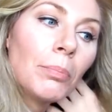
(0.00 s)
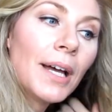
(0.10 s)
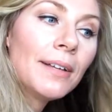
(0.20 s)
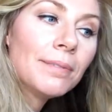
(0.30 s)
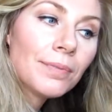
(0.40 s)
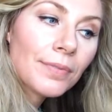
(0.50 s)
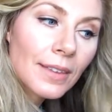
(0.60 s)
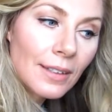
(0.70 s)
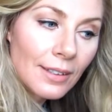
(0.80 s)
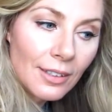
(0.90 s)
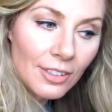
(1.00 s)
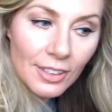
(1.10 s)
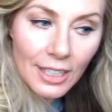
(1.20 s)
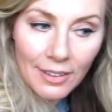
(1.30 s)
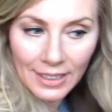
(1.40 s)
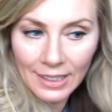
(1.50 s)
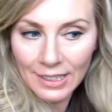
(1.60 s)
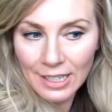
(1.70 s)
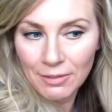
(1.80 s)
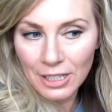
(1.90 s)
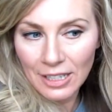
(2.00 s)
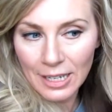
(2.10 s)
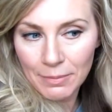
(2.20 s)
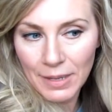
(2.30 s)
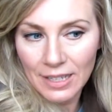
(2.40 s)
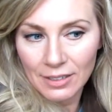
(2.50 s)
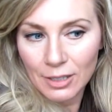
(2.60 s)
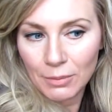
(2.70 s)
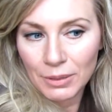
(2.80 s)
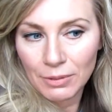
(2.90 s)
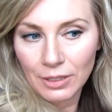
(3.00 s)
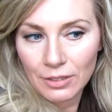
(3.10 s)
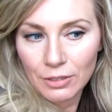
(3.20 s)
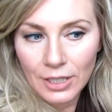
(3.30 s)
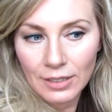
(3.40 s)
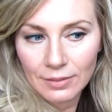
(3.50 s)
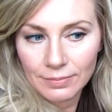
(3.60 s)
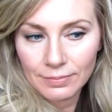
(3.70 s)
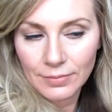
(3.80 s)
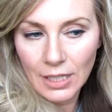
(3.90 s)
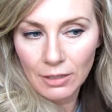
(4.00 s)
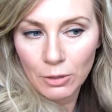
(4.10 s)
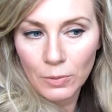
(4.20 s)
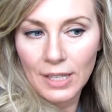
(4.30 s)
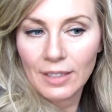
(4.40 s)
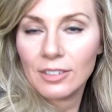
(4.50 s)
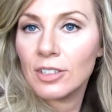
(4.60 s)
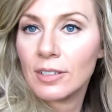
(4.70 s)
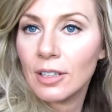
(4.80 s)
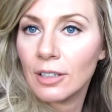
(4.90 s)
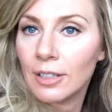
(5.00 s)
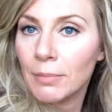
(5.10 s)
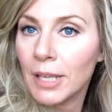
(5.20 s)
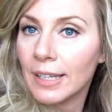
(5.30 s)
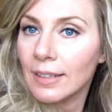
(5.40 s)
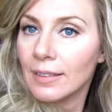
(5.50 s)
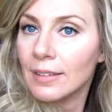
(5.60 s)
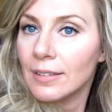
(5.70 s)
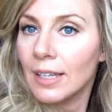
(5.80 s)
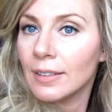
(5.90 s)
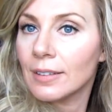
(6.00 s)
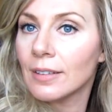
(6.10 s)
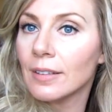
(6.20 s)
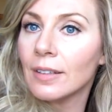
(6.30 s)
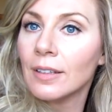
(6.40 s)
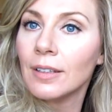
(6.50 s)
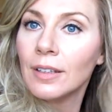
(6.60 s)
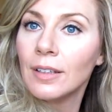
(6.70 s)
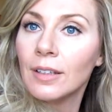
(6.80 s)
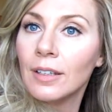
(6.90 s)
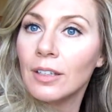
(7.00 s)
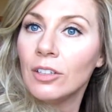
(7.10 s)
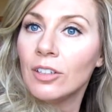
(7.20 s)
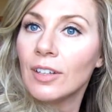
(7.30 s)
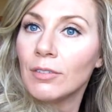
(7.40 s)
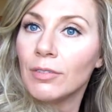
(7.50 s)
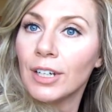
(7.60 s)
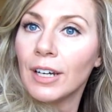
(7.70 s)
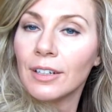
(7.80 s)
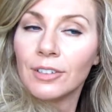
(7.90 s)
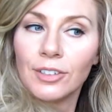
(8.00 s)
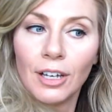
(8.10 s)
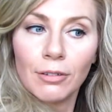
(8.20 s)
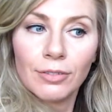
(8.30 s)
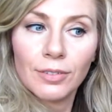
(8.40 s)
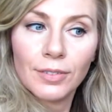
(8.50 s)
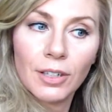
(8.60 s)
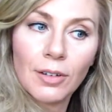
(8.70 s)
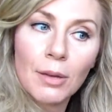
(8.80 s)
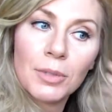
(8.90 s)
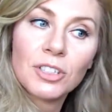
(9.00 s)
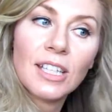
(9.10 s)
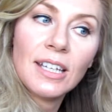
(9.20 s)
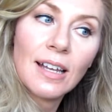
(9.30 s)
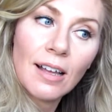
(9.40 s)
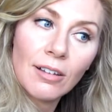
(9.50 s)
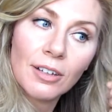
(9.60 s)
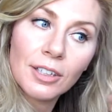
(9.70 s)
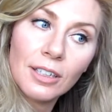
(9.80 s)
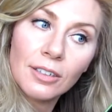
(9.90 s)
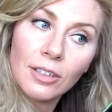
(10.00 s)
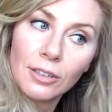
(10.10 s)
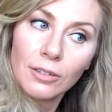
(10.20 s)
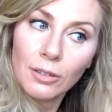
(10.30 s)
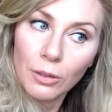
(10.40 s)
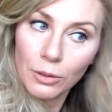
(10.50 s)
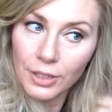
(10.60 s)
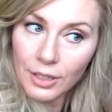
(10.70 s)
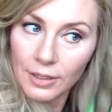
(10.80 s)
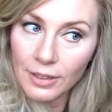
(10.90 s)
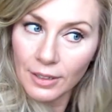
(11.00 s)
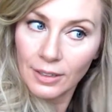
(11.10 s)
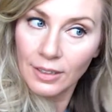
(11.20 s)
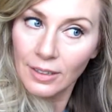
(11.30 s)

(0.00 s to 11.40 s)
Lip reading: But this is just how I get, and I really like my ends to be really straight. I don't know why, that's just the look I'm liking these days. And you just have to figure out yourself, you know, how much heat, how long you need to hold it on there.